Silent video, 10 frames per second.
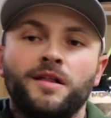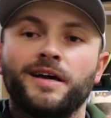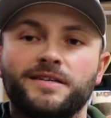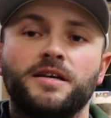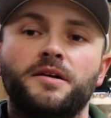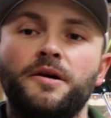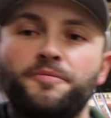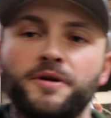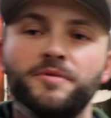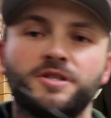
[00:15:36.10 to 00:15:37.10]
like I said,
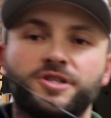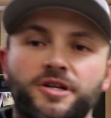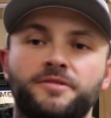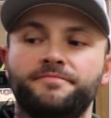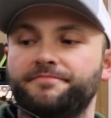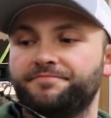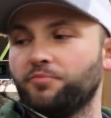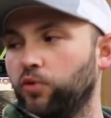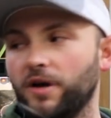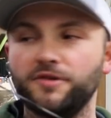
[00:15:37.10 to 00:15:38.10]
pretty much
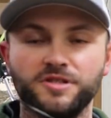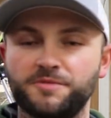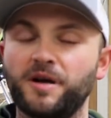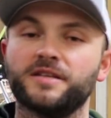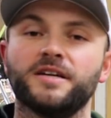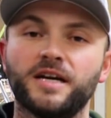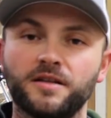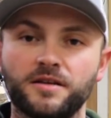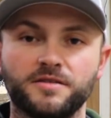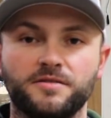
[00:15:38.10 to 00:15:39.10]
what I was expecting out
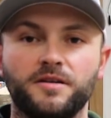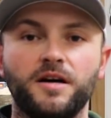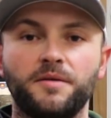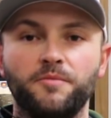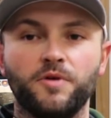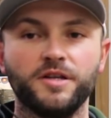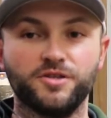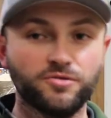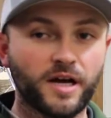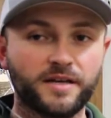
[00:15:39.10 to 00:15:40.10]
of this. What I
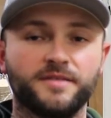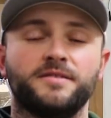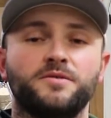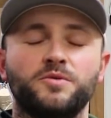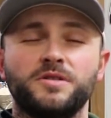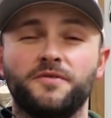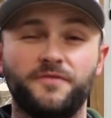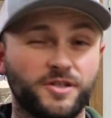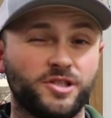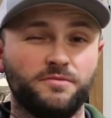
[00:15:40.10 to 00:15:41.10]
do like is that it was
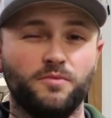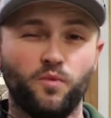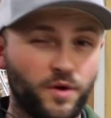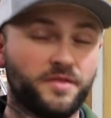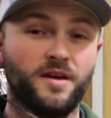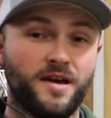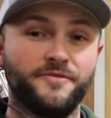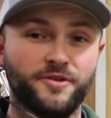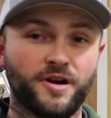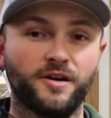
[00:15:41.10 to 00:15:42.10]
efficient with the
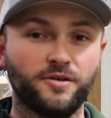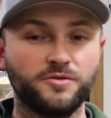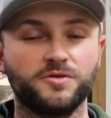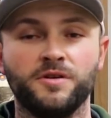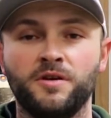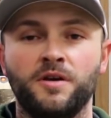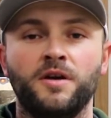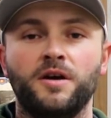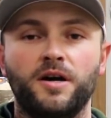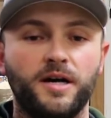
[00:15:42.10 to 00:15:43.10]
heavier arrows.
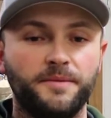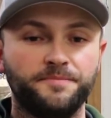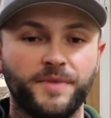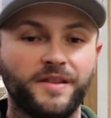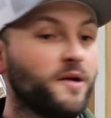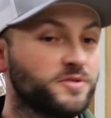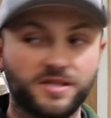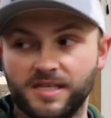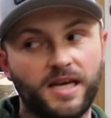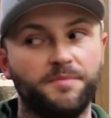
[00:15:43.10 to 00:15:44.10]
And that was
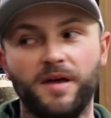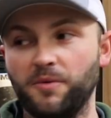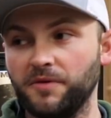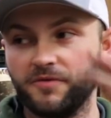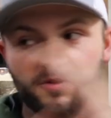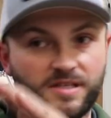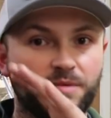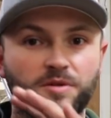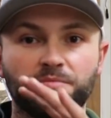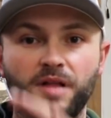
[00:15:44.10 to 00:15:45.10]
the same, that went for the
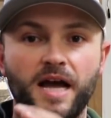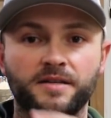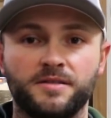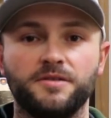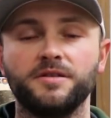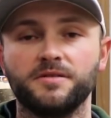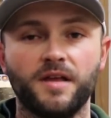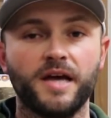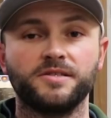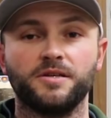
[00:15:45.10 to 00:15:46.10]
same with the Black Series
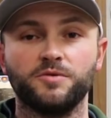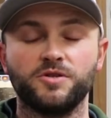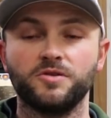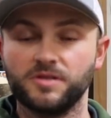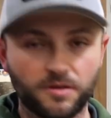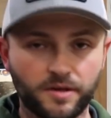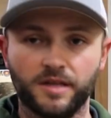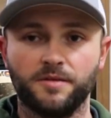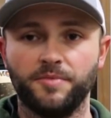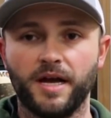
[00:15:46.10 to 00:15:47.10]
last year, which you can still
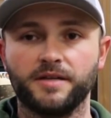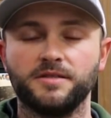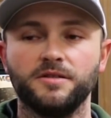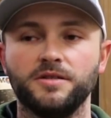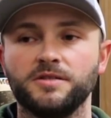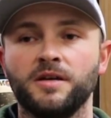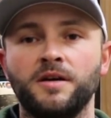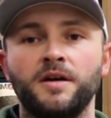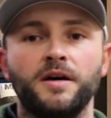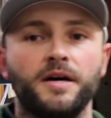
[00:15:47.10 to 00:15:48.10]
get the Black Series.
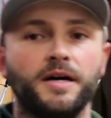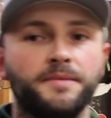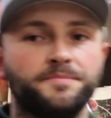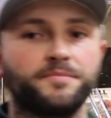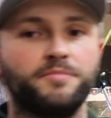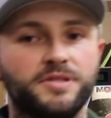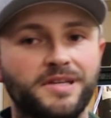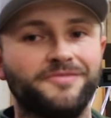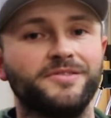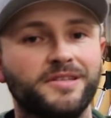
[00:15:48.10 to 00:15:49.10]
But
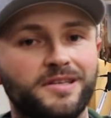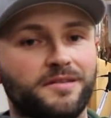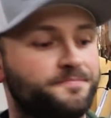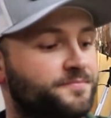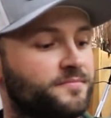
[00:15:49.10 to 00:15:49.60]
definitely